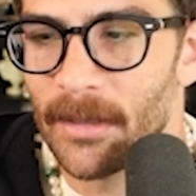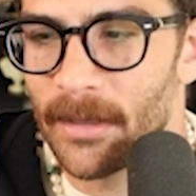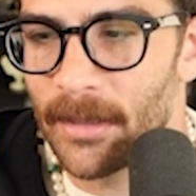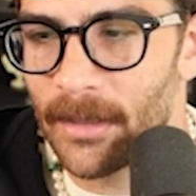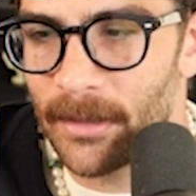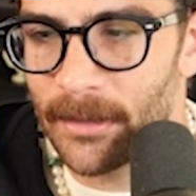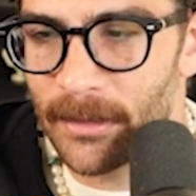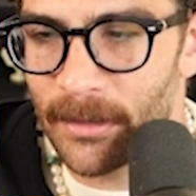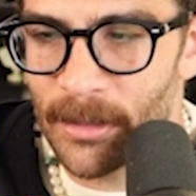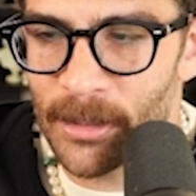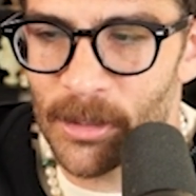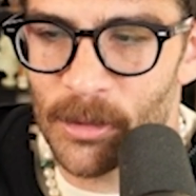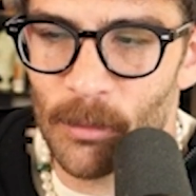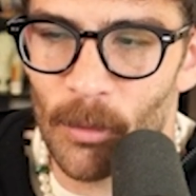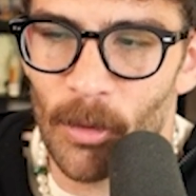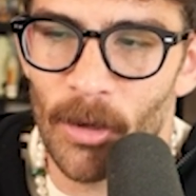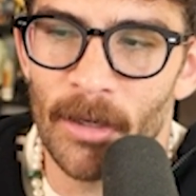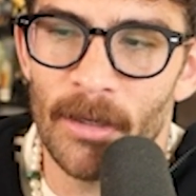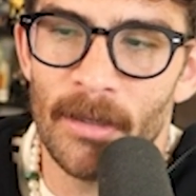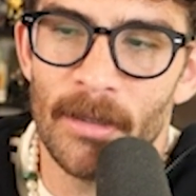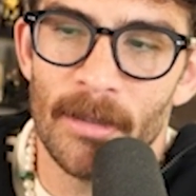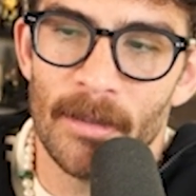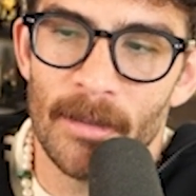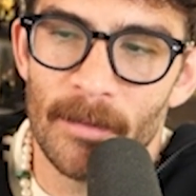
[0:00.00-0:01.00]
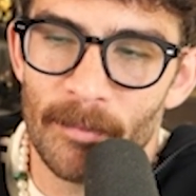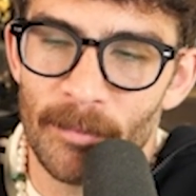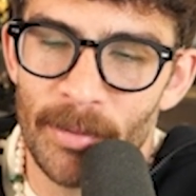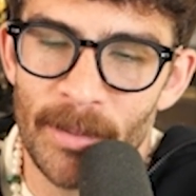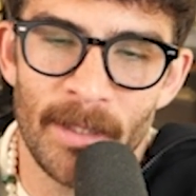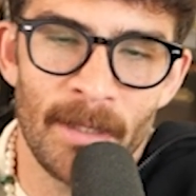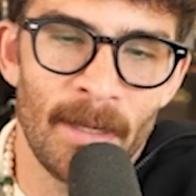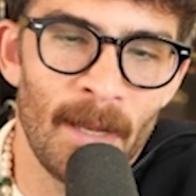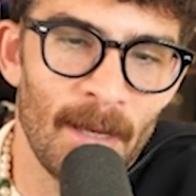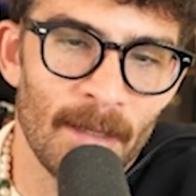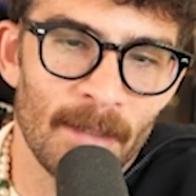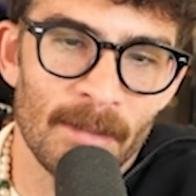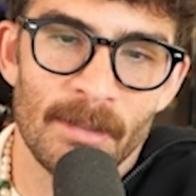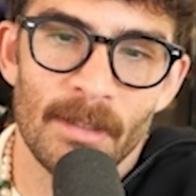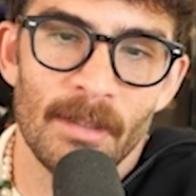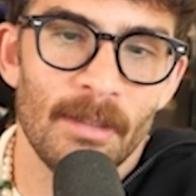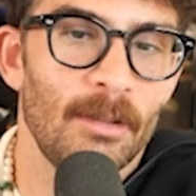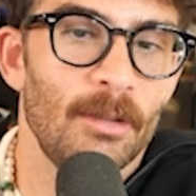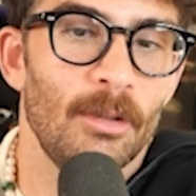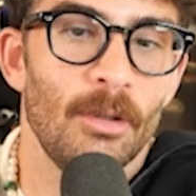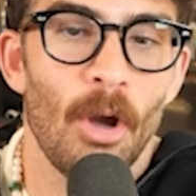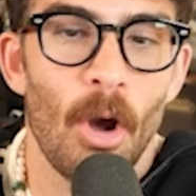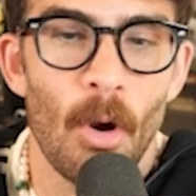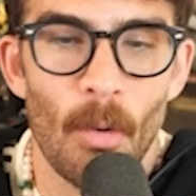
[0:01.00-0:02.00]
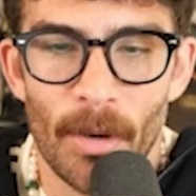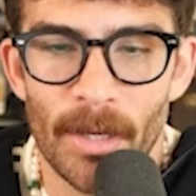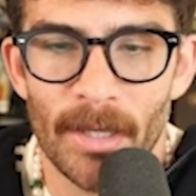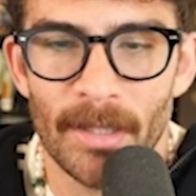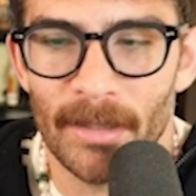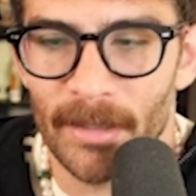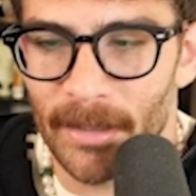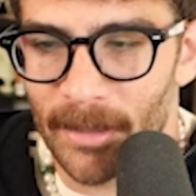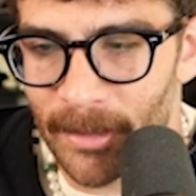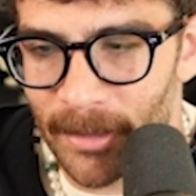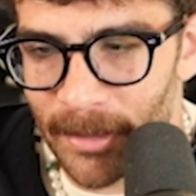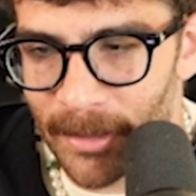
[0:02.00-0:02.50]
In this one, Pete Hegseth knowingly